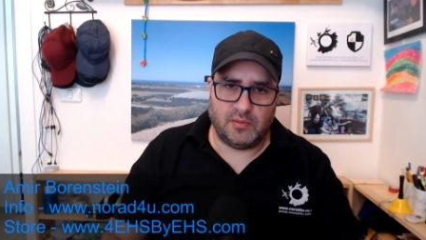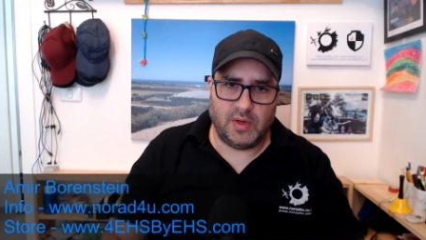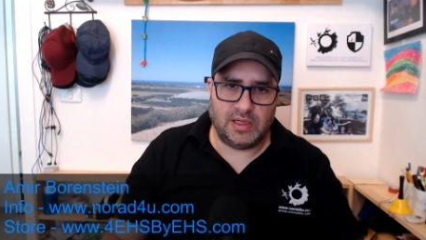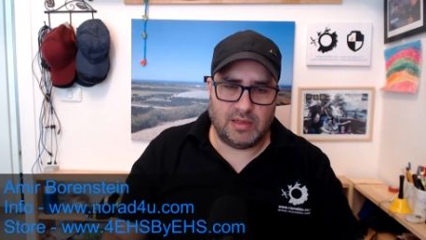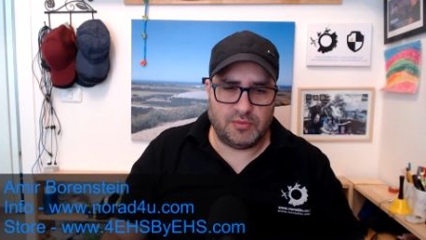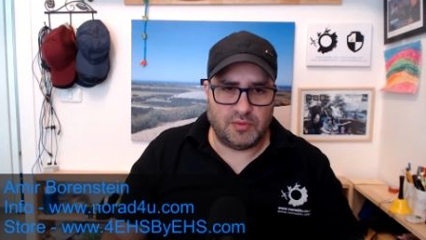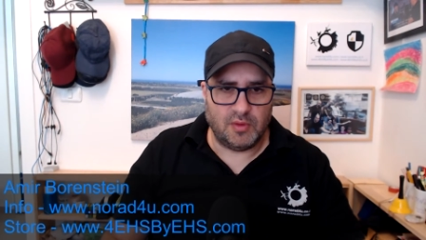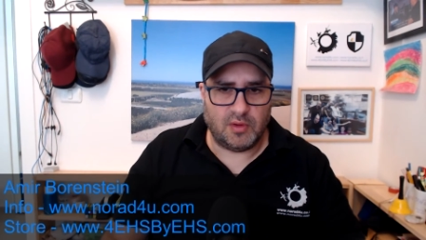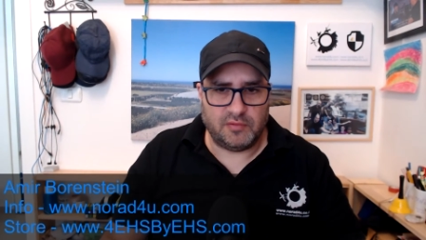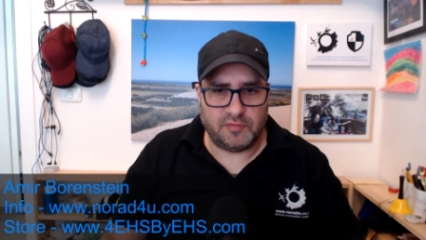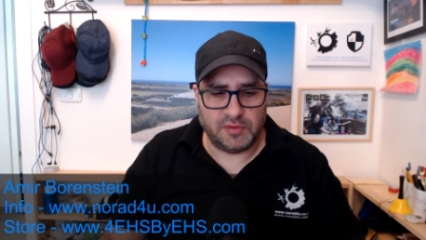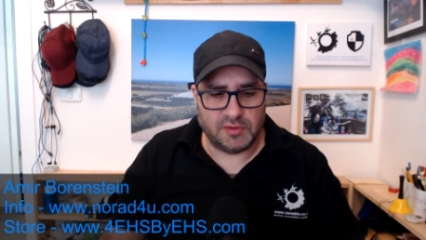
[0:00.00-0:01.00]
Welcome to
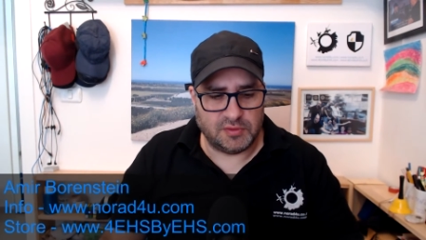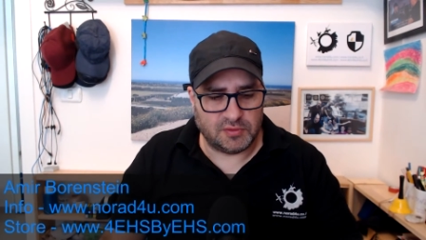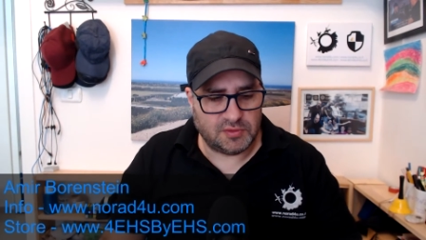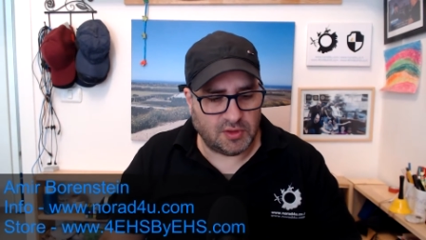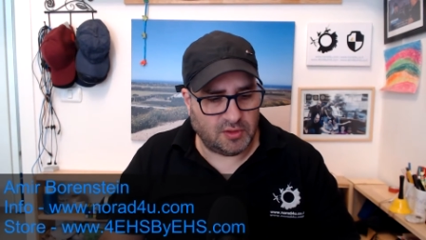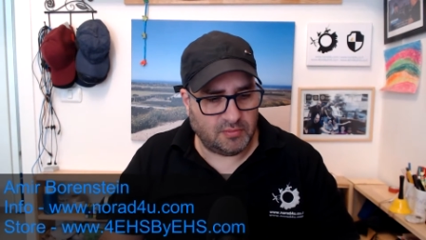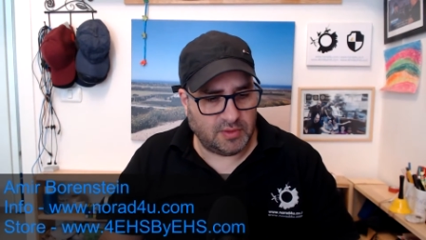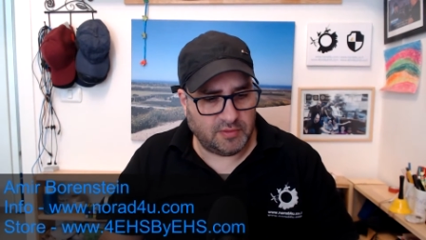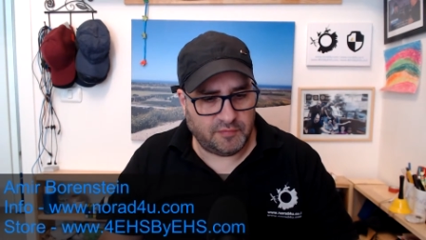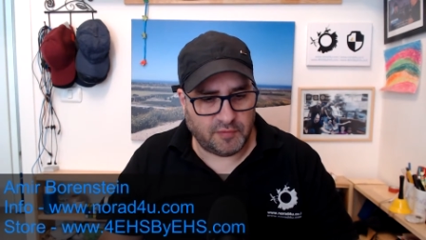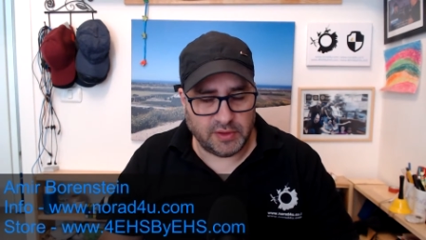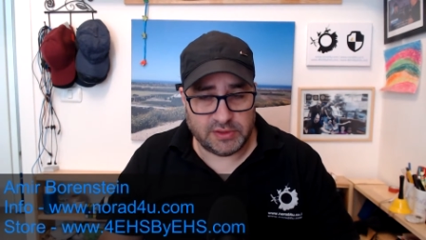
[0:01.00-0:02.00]
NORAD4U.com
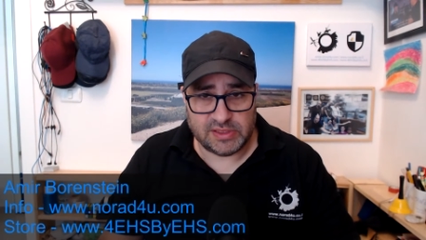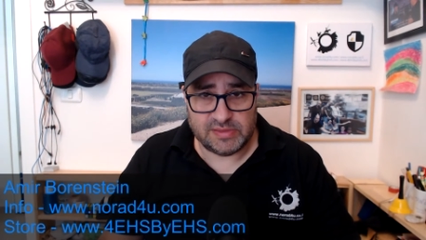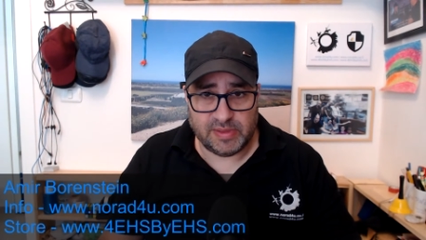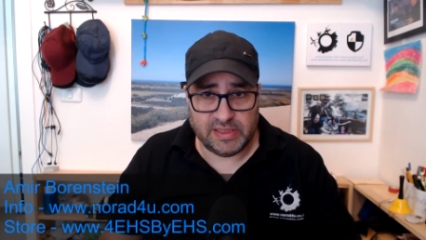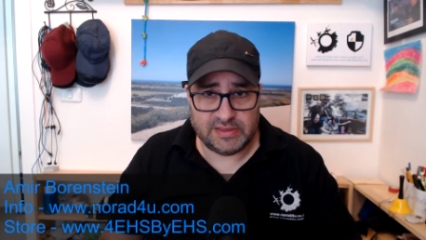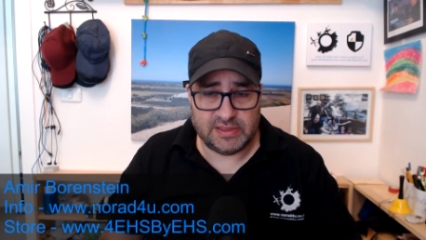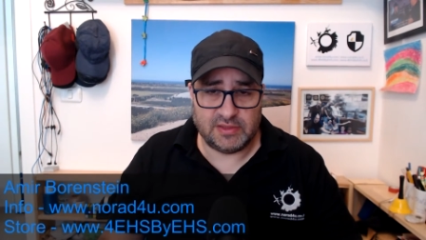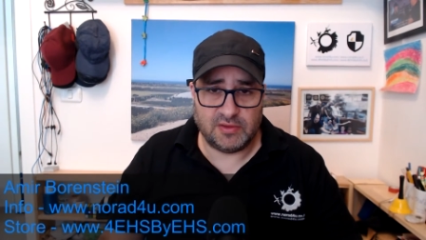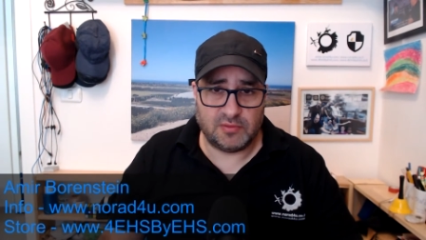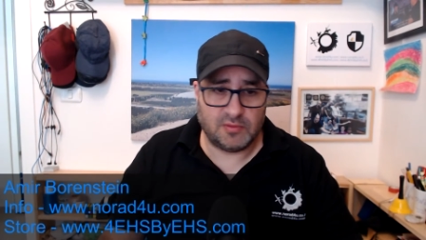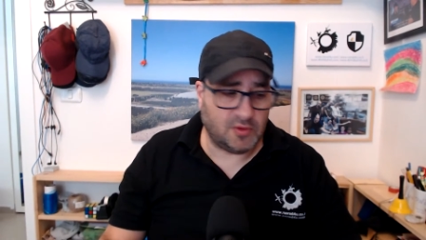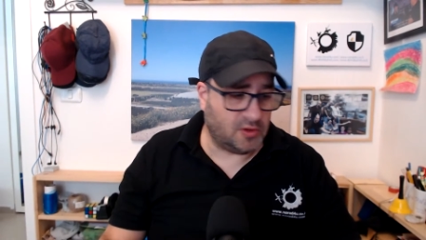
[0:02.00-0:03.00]
and
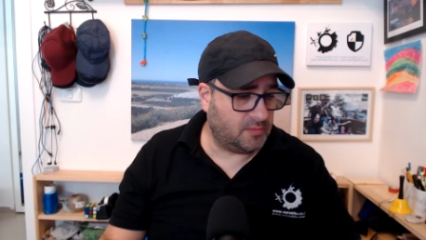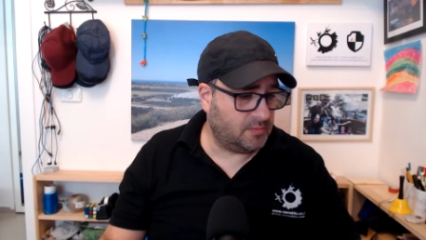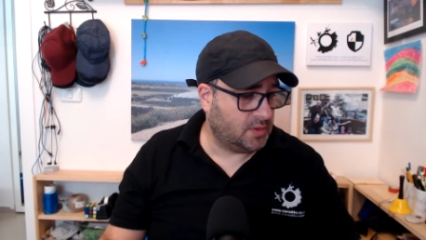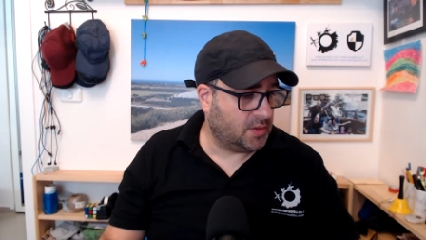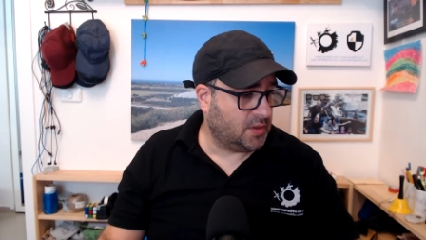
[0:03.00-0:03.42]
4